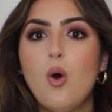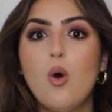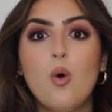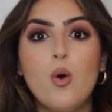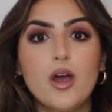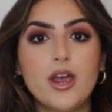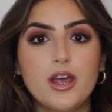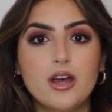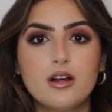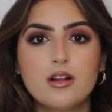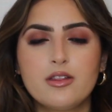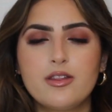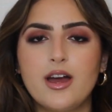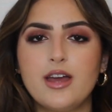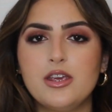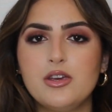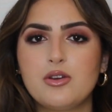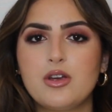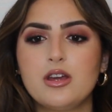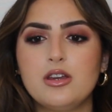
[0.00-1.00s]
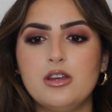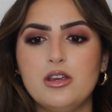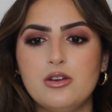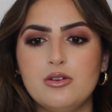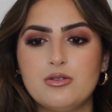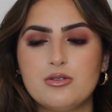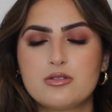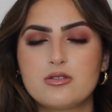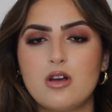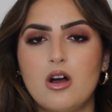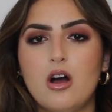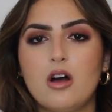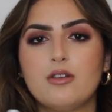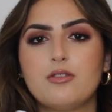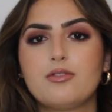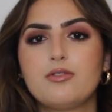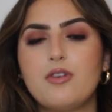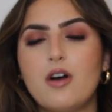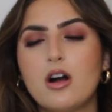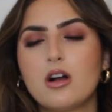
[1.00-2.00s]
oil that you can use on
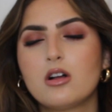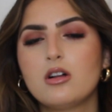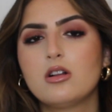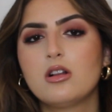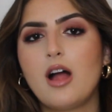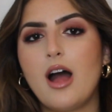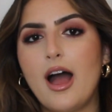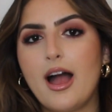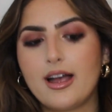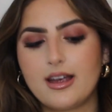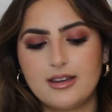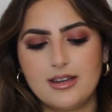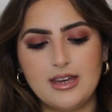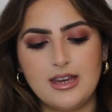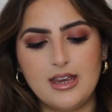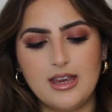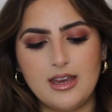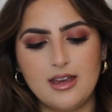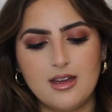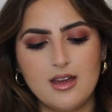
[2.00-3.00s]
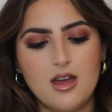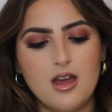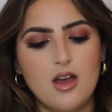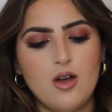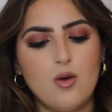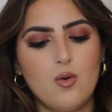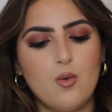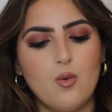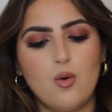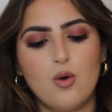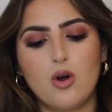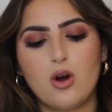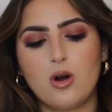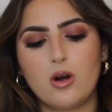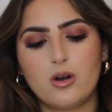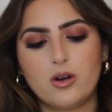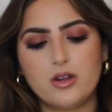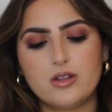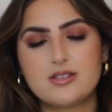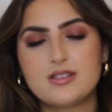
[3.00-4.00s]
fungal acne
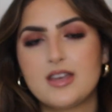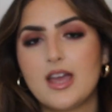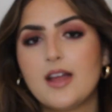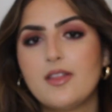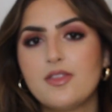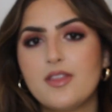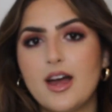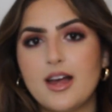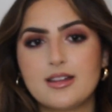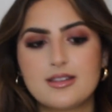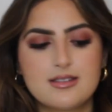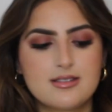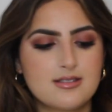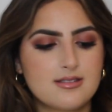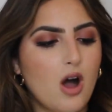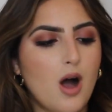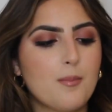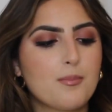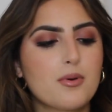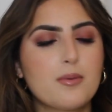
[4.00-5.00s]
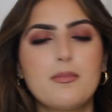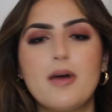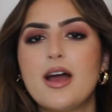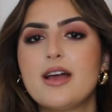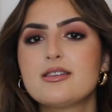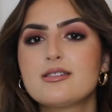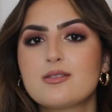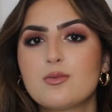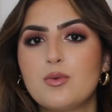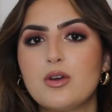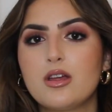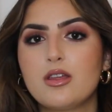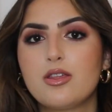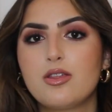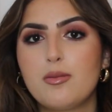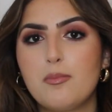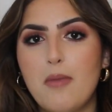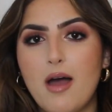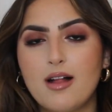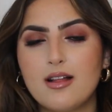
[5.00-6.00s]
or skin that's compromised with
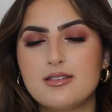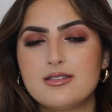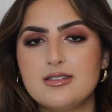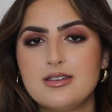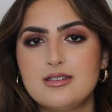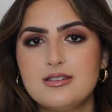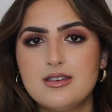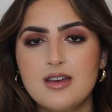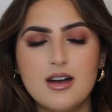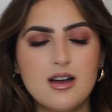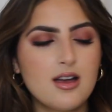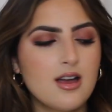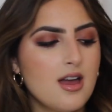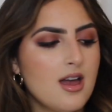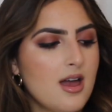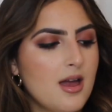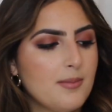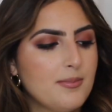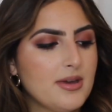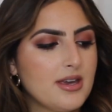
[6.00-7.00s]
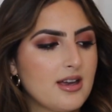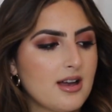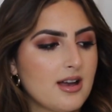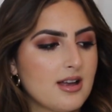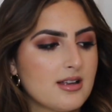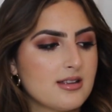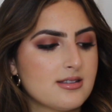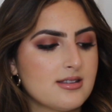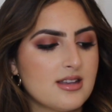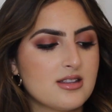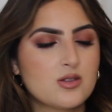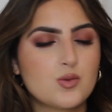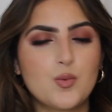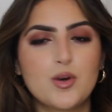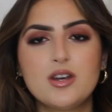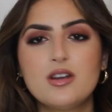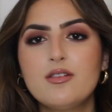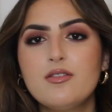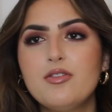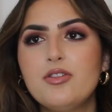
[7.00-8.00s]
Malassezia, because it's
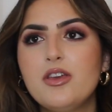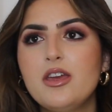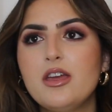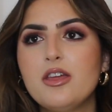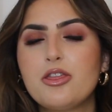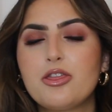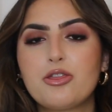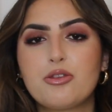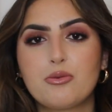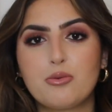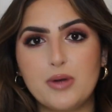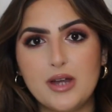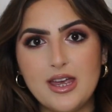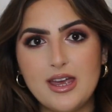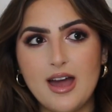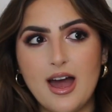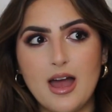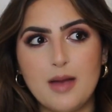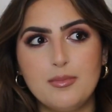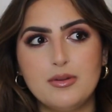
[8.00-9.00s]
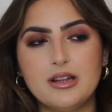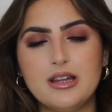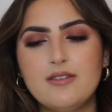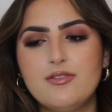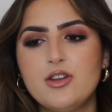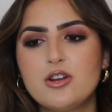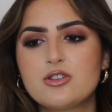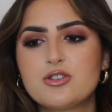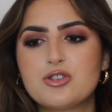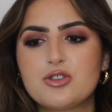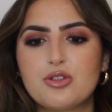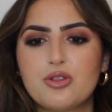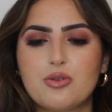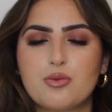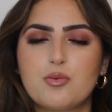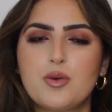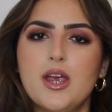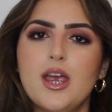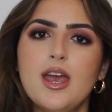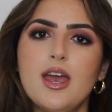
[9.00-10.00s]
one of the three, I believe there's
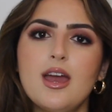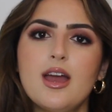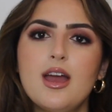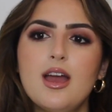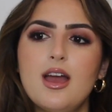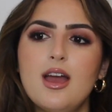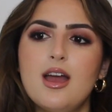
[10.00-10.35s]
three